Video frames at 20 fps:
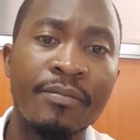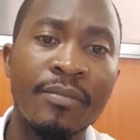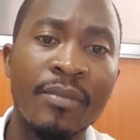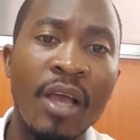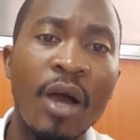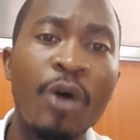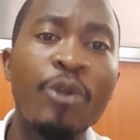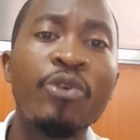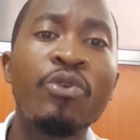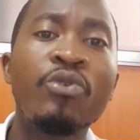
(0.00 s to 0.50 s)

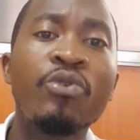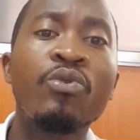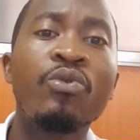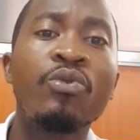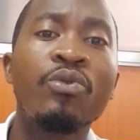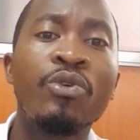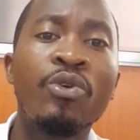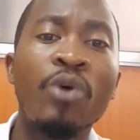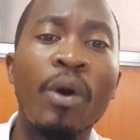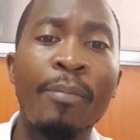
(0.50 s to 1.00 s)
How do you
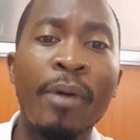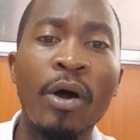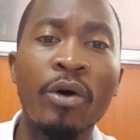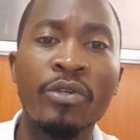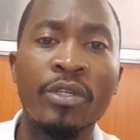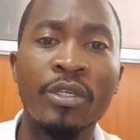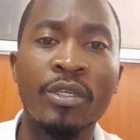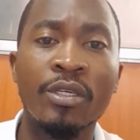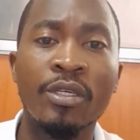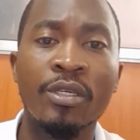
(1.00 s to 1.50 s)
go about it?
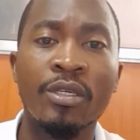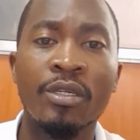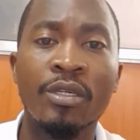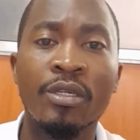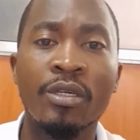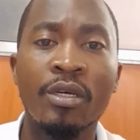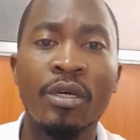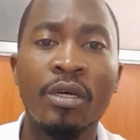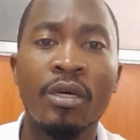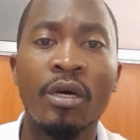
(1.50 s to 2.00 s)

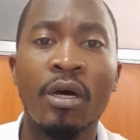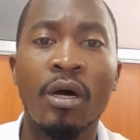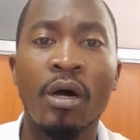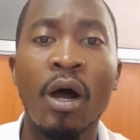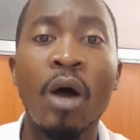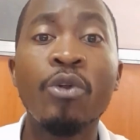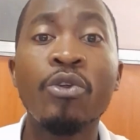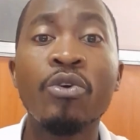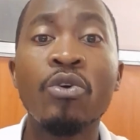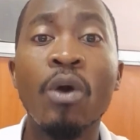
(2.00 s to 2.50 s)

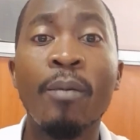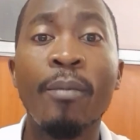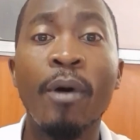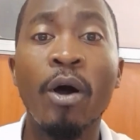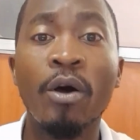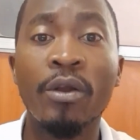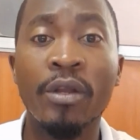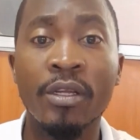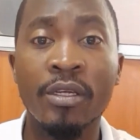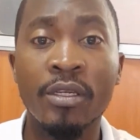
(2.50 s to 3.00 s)
How do you go
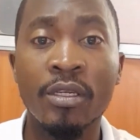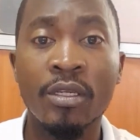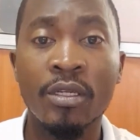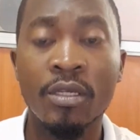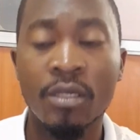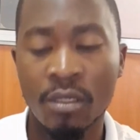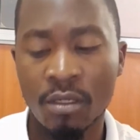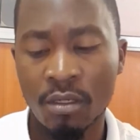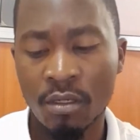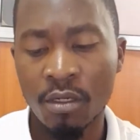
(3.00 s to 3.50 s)
about it?
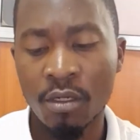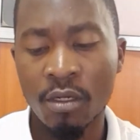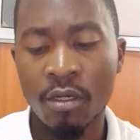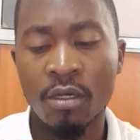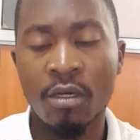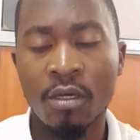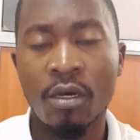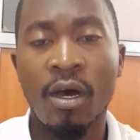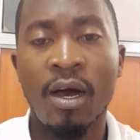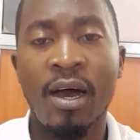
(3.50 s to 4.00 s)

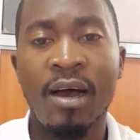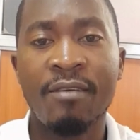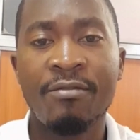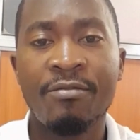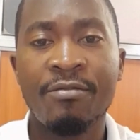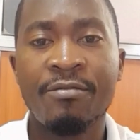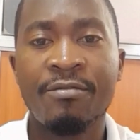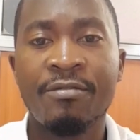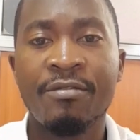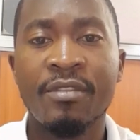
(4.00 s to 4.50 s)
Have
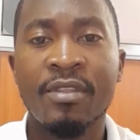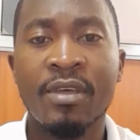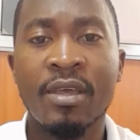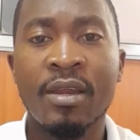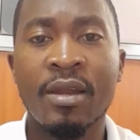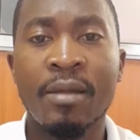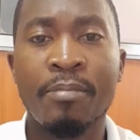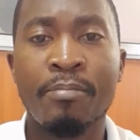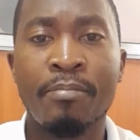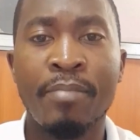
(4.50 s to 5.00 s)
the
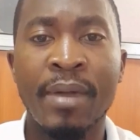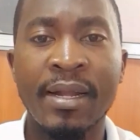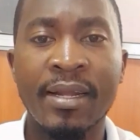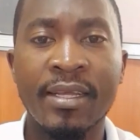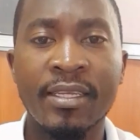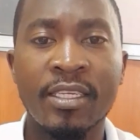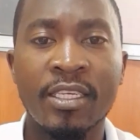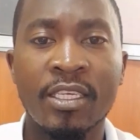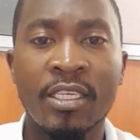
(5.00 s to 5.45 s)
crepe bandage.